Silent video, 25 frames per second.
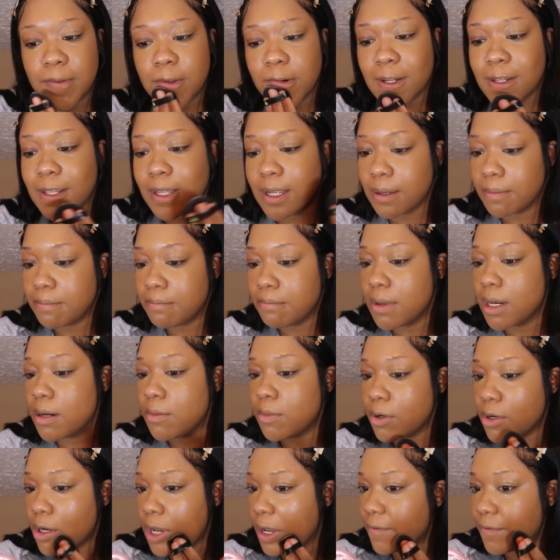I like
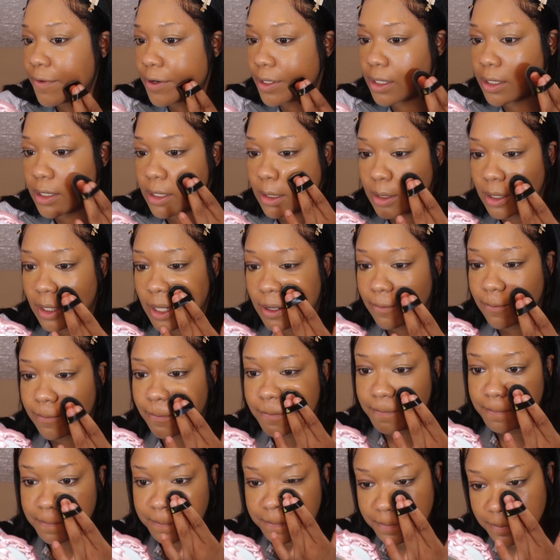minimal coverage to like
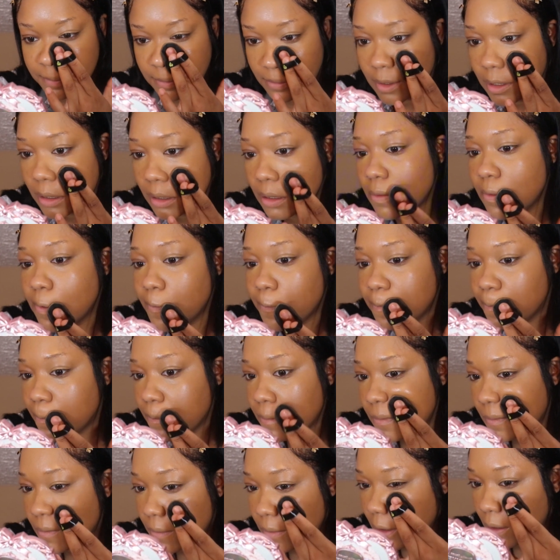
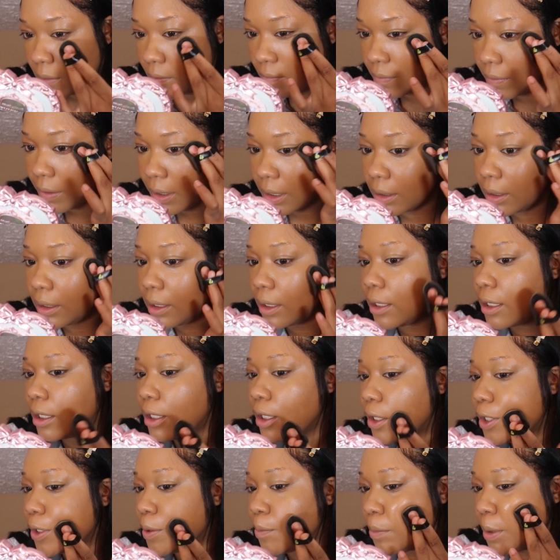really
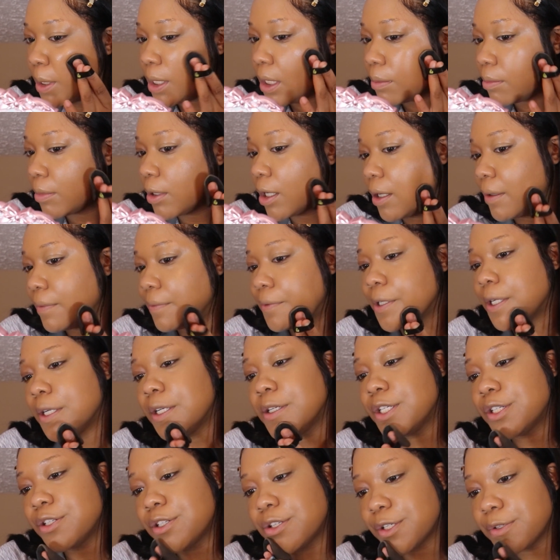good medium
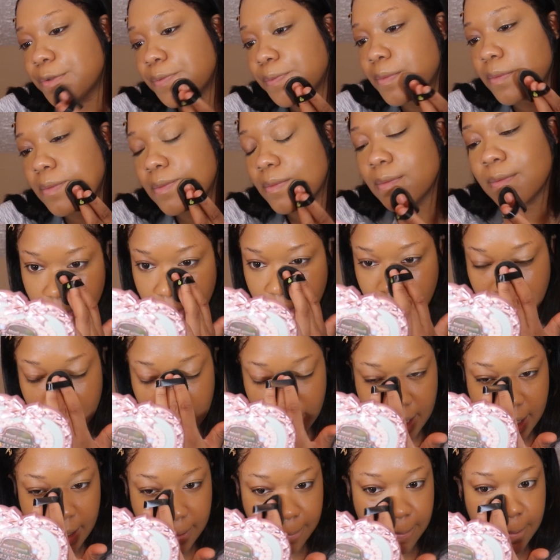coverage.
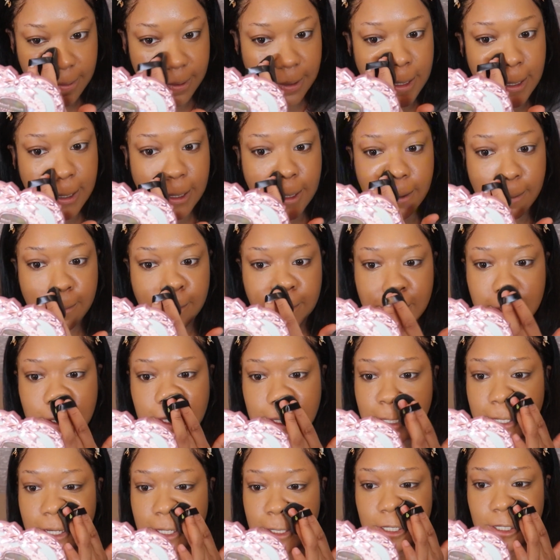And I really love
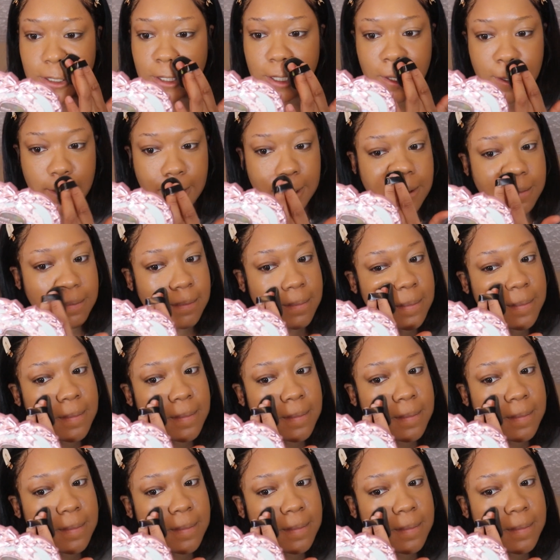this cushion.